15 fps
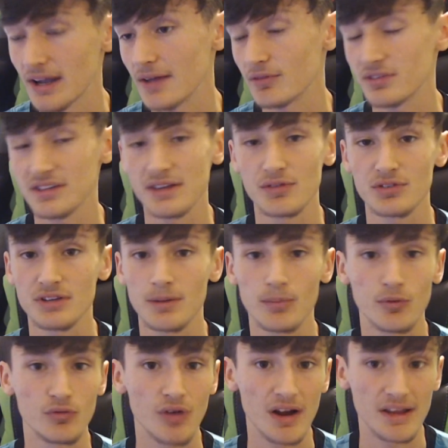So again, say for
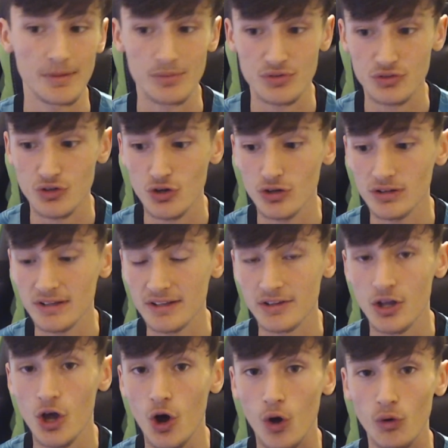example Raheem
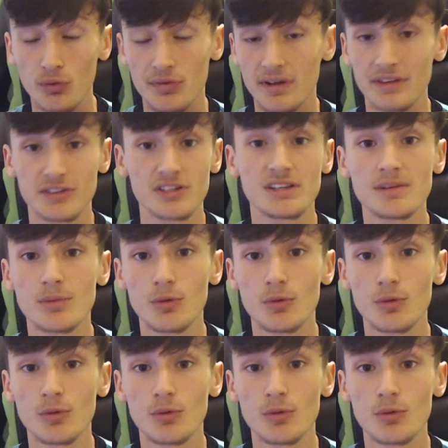Sterling, or if you had